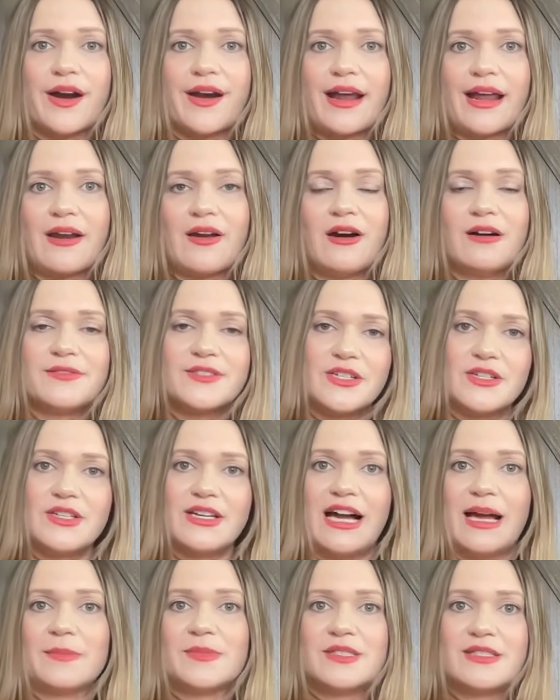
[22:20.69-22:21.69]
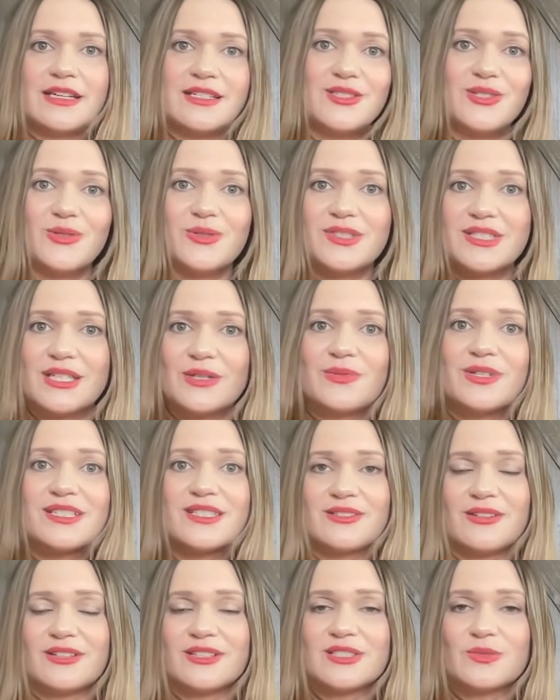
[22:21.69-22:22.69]
and oftentimes they do see
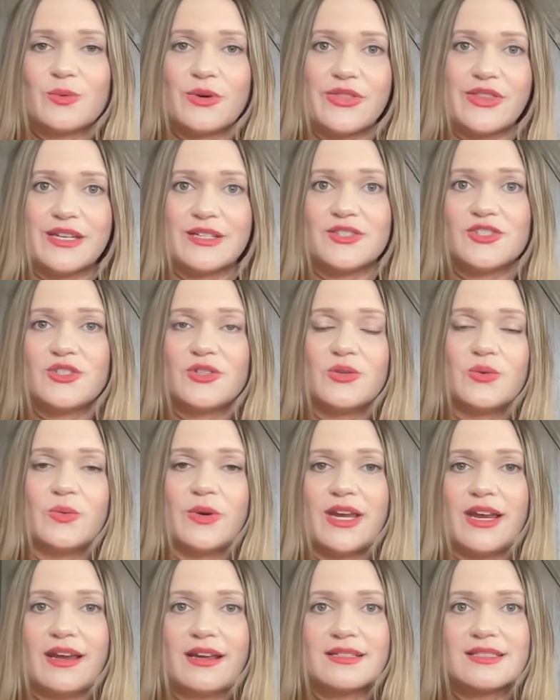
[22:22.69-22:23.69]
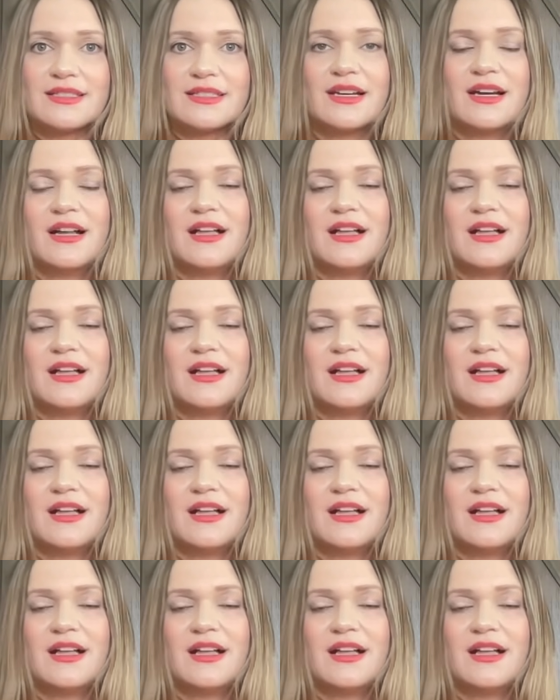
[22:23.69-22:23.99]
results within 2 weeks.